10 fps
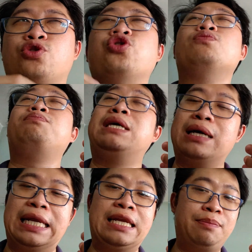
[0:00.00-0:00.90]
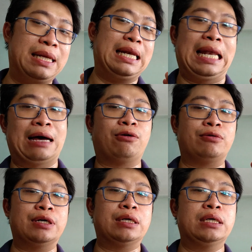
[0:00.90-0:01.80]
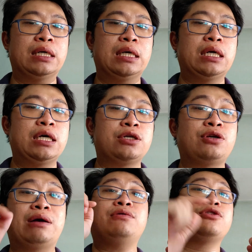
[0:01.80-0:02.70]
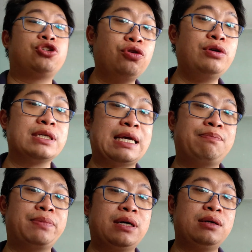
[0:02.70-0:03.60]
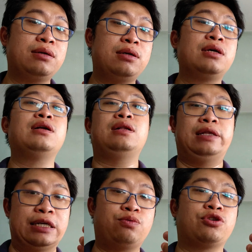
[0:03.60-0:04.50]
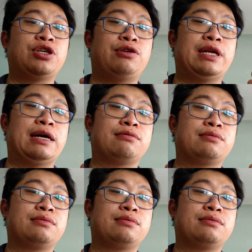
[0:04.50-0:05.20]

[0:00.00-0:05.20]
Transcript: could be a little bit louder. So I'm going to show you a sample. Let's watch it right now.